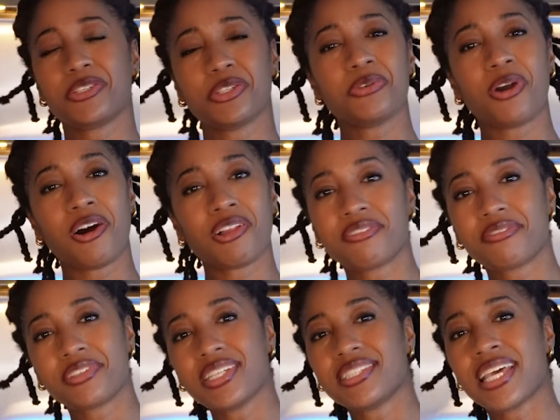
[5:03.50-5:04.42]
do all
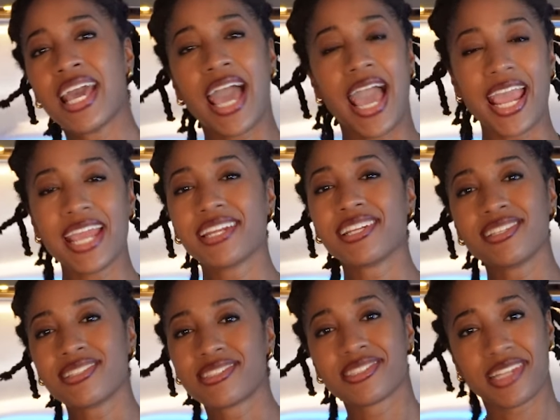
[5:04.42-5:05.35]
of these
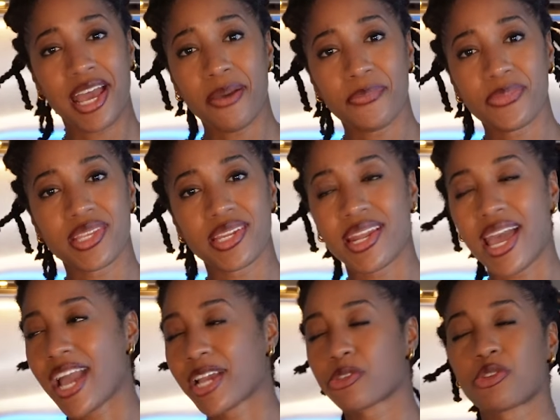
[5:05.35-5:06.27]
heinous steps and
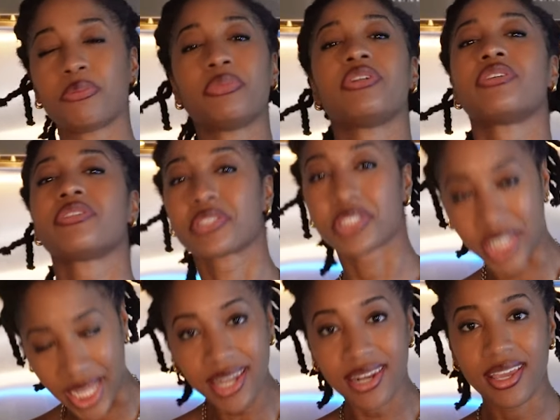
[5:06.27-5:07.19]
extra
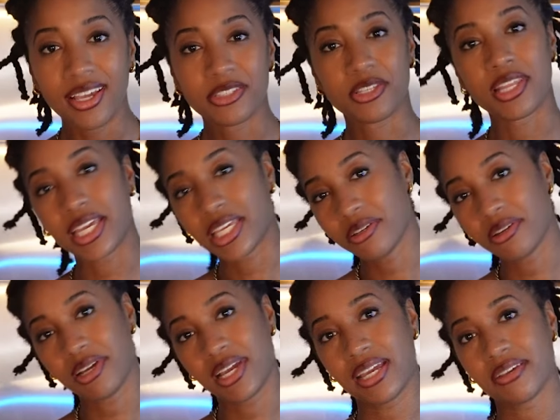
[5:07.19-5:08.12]
bullshit so that you
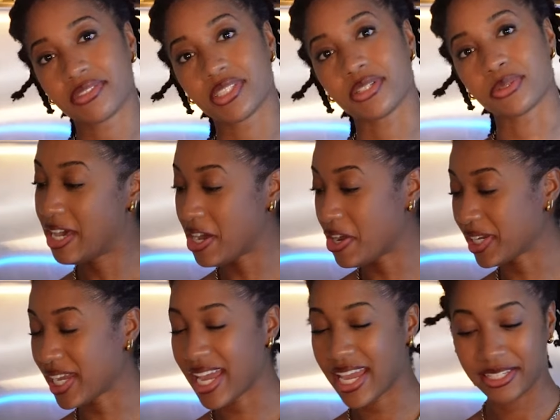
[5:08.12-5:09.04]
don't have to.
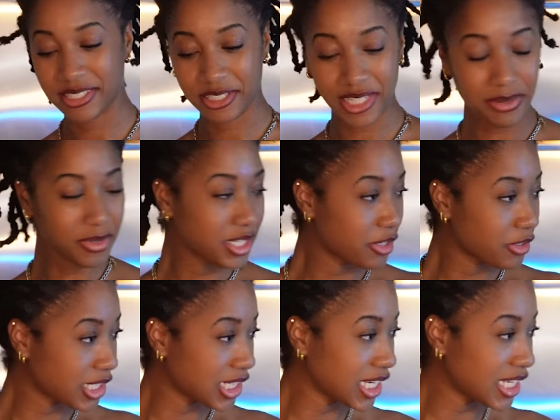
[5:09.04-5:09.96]
Okay, so let me
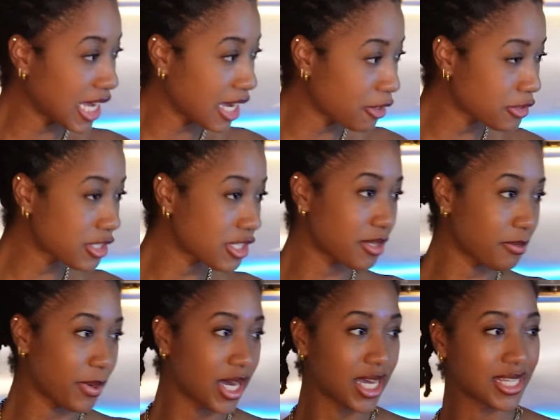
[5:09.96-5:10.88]
go clean out the
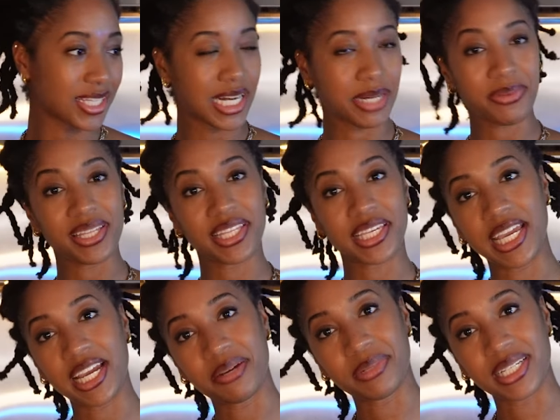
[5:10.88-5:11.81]
pot that I made the
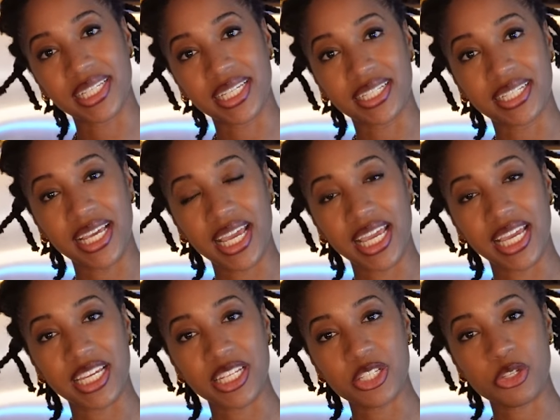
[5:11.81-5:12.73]
caramel in
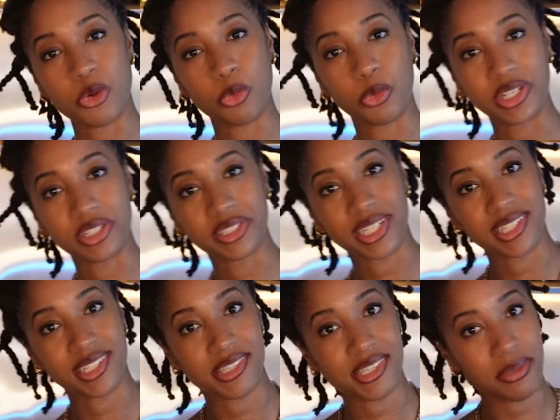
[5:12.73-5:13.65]
and we'll
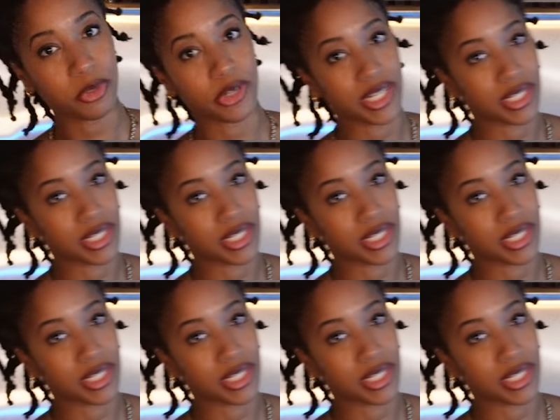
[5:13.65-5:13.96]
get to simmering.